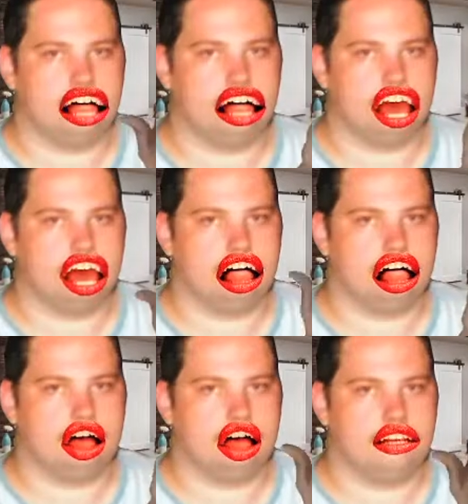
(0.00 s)
or not
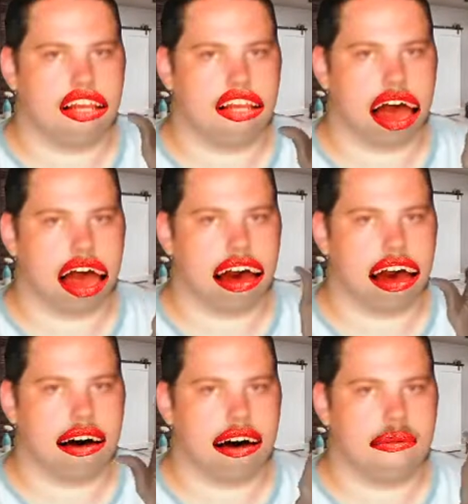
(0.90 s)
really a teacher, more of like a
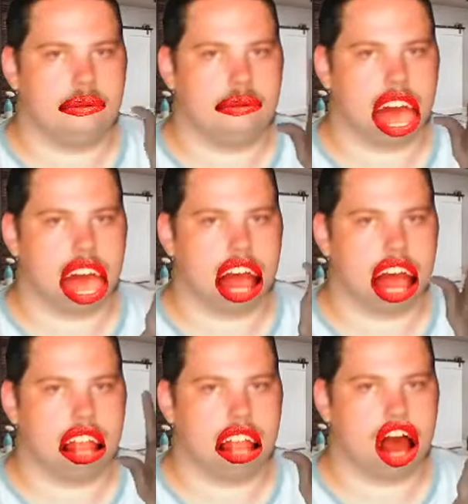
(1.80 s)
trainer, but
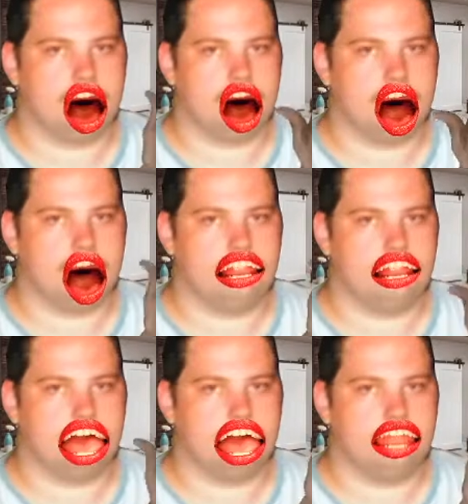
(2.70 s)
he let me
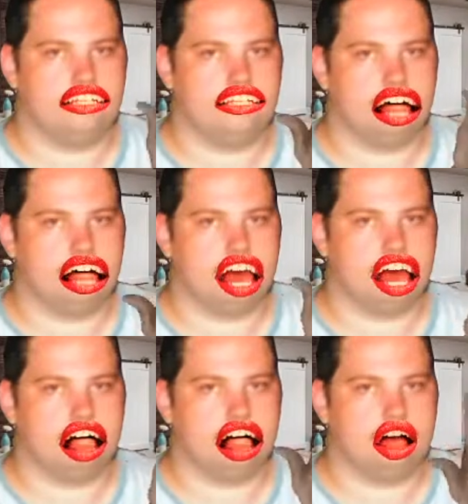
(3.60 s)
stand in for a day
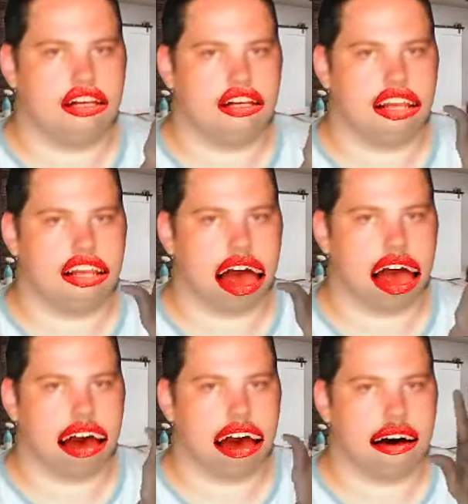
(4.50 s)
to talk about